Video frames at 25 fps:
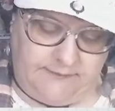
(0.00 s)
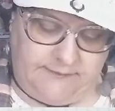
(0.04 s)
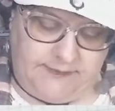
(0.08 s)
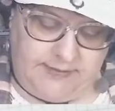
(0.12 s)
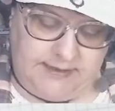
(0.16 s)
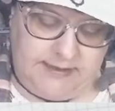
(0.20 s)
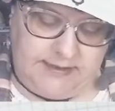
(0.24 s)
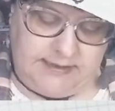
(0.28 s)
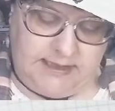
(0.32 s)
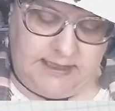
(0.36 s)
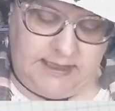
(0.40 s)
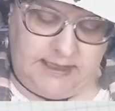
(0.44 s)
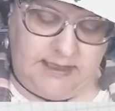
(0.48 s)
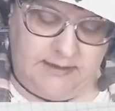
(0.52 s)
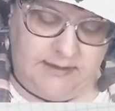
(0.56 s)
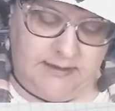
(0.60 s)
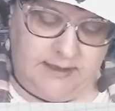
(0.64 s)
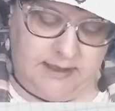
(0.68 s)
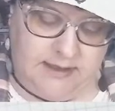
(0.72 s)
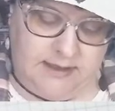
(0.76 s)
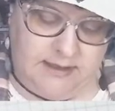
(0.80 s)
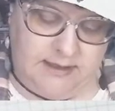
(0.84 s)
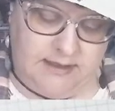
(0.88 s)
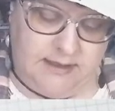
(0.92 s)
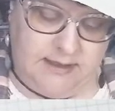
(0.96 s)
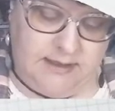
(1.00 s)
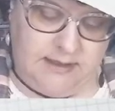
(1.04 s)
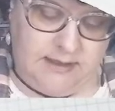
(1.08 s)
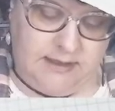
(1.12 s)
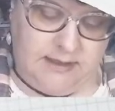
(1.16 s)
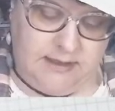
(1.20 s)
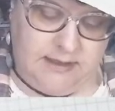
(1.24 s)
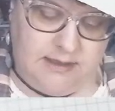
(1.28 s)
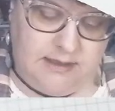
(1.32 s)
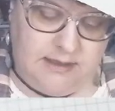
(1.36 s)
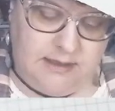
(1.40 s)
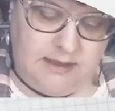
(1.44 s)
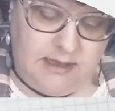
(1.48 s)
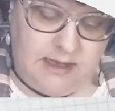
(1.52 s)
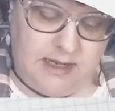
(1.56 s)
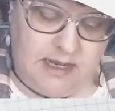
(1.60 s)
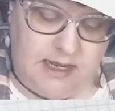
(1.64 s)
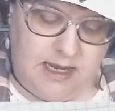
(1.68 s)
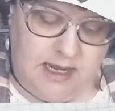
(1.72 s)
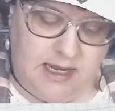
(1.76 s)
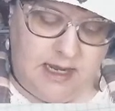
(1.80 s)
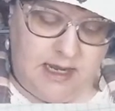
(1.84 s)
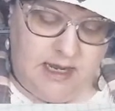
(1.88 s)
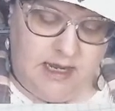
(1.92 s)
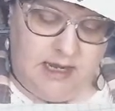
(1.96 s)
fuzzy in there.
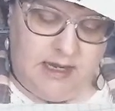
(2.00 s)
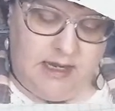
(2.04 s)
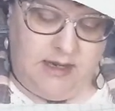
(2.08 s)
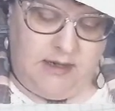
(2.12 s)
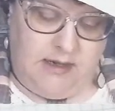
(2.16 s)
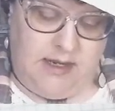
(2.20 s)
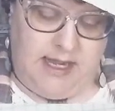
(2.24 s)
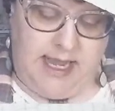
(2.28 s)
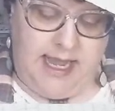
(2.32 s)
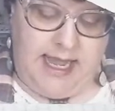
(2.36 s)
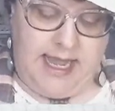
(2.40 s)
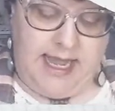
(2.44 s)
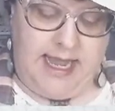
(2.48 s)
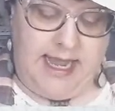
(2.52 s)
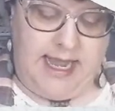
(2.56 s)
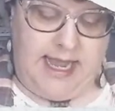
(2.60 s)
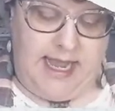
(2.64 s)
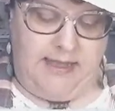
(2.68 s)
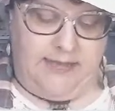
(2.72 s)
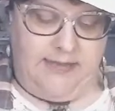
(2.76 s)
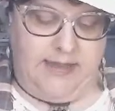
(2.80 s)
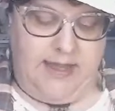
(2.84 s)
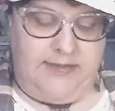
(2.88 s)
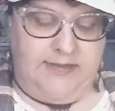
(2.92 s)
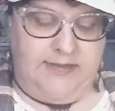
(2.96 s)
Okay, and then